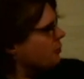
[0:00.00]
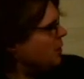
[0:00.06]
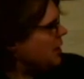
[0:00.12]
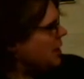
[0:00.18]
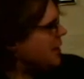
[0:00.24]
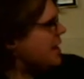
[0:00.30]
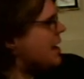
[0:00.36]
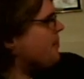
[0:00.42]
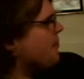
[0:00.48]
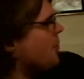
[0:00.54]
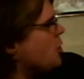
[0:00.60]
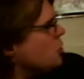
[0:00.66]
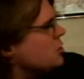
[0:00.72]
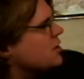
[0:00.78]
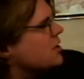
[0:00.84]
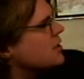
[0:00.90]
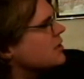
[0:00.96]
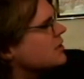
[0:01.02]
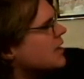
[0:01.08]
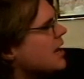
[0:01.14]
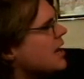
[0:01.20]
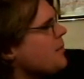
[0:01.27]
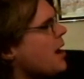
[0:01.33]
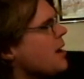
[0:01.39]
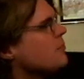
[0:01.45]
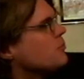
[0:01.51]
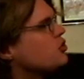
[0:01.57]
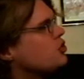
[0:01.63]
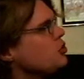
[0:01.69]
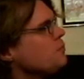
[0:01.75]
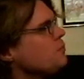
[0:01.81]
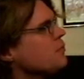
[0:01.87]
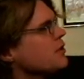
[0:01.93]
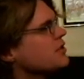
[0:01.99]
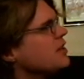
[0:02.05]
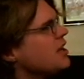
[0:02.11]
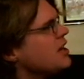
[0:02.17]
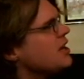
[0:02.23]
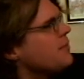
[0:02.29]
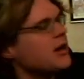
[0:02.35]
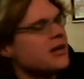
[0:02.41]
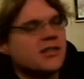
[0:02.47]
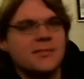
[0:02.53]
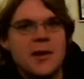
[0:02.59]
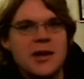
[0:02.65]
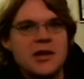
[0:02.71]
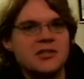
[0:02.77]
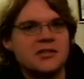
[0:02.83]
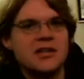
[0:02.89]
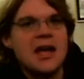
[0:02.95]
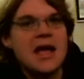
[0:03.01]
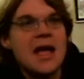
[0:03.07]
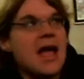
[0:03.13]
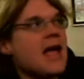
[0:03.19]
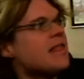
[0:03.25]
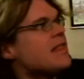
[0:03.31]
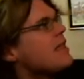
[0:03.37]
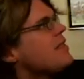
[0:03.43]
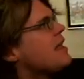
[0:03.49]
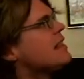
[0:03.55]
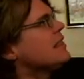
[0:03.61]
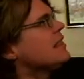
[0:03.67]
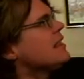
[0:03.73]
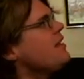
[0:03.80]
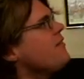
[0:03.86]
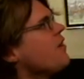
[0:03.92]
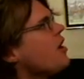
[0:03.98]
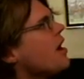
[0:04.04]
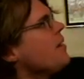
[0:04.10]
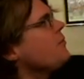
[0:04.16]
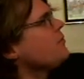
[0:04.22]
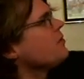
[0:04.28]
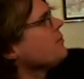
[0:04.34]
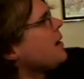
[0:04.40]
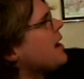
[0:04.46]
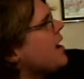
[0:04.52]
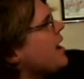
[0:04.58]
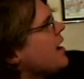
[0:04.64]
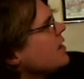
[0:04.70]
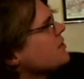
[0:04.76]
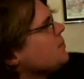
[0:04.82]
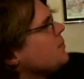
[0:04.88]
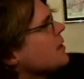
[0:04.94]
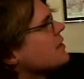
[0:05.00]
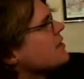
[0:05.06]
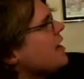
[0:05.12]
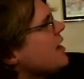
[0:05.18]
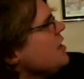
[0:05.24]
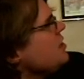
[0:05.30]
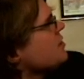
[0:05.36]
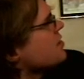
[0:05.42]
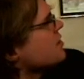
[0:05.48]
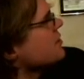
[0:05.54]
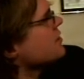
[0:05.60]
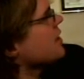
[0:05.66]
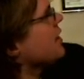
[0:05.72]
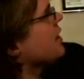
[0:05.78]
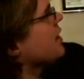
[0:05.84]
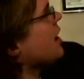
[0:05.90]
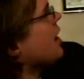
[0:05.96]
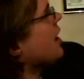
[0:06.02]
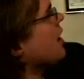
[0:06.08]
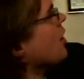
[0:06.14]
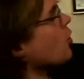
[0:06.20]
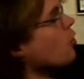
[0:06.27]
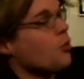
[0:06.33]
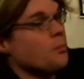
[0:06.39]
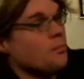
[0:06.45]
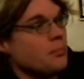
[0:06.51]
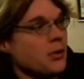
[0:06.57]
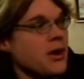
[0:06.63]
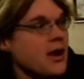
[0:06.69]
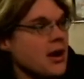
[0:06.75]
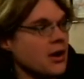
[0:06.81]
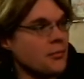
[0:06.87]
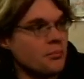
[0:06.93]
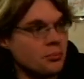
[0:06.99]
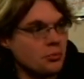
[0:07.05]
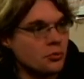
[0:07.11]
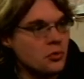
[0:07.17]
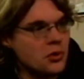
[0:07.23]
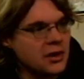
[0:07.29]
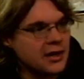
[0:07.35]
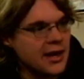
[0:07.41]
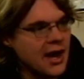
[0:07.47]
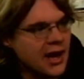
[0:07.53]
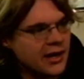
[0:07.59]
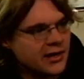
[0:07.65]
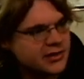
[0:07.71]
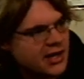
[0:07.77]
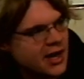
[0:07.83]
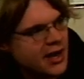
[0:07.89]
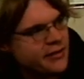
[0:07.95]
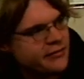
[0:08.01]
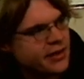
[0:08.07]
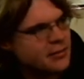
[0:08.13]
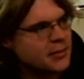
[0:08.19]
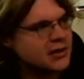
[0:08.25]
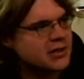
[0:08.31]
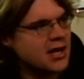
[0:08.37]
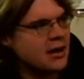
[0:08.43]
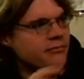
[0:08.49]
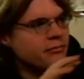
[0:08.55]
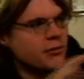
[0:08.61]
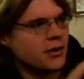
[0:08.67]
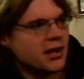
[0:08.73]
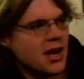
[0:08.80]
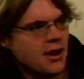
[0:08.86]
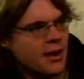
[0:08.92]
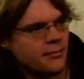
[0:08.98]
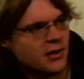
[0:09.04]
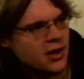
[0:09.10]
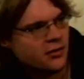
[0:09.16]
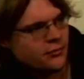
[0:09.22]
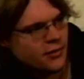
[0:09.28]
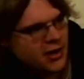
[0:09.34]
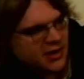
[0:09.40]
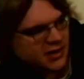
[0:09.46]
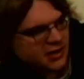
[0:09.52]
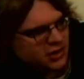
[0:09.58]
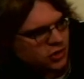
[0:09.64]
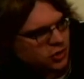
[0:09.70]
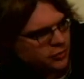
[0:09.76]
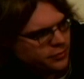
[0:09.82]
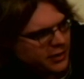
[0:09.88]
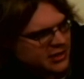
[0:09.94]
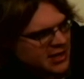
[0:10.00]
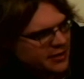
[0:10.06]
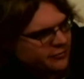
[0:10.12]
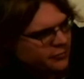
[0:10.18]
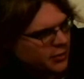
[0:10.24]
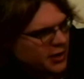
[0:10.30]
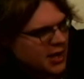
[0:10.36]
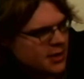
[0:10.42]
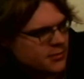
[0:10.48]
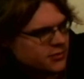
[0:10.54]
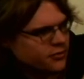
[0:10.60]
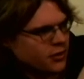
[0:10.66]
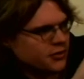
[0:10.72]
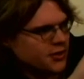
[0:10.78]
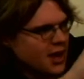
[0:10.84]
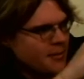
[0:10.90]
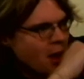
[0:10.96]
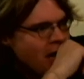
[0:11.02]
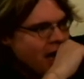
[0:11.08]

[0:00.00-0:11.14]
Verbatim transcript: Really, most of the time, I'm super excited about expansions, and then they live up to my expectations. And being brutally honest, I have like my top 40 games. I'm getting ready to shoot my top 40 games of all time.